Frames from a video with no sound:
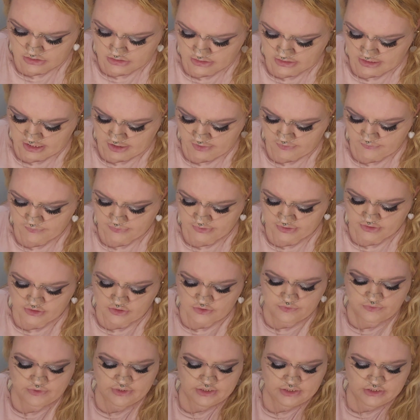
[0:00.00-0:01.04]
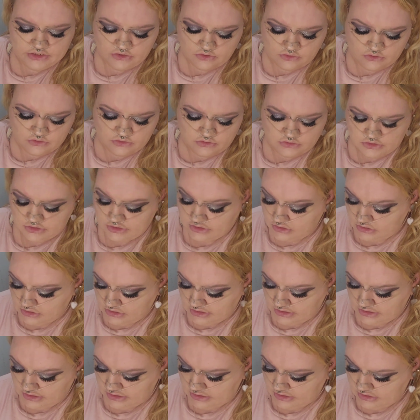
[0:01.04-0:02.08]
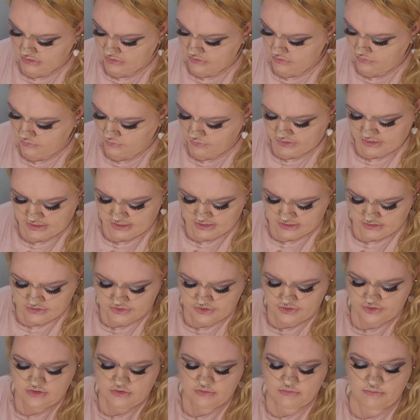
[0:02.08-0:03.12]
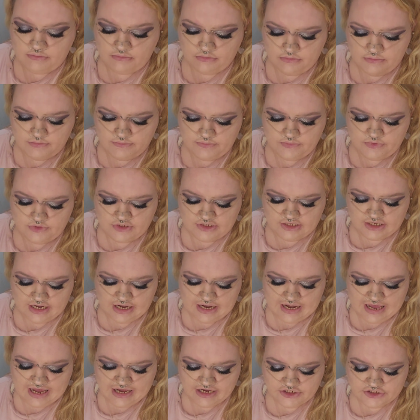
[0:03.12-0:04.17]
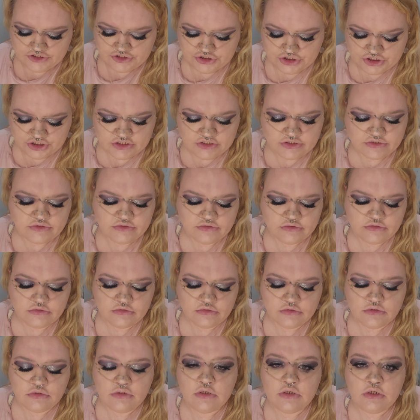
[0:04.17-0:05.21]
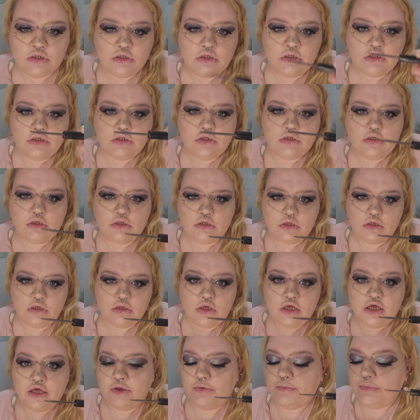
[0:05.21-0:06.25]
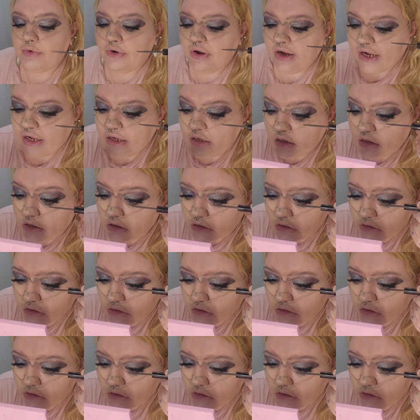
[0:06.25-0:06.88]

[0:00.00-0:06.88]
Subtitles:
Now we are going in with the collection eyebrow.